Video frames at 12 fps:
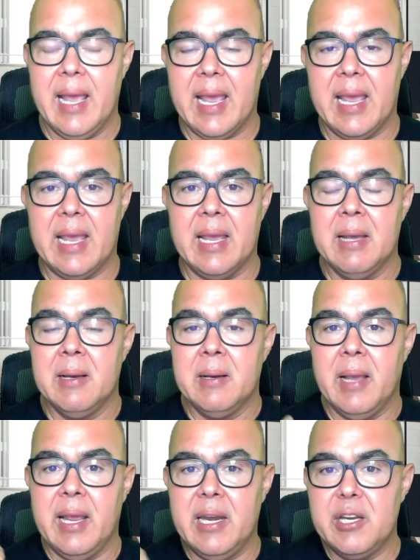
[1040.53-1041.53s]
a
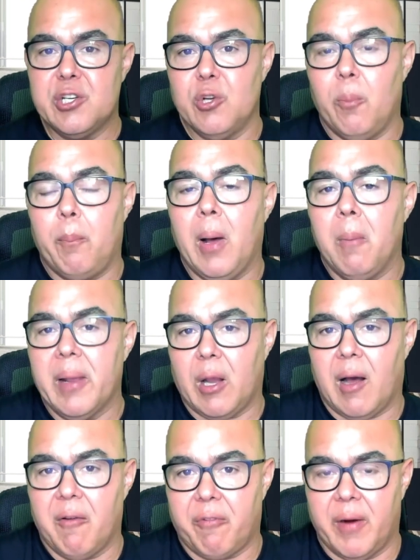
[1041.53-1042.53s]
initial public
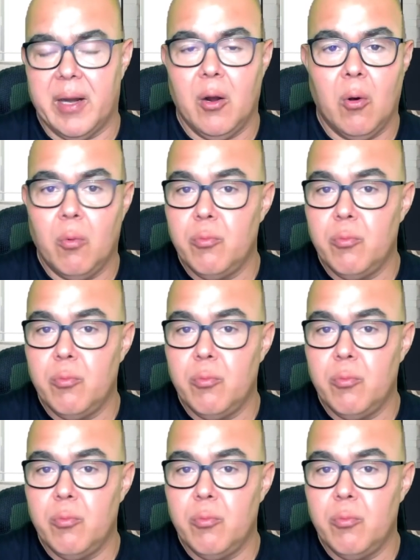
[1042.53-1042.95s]
offering,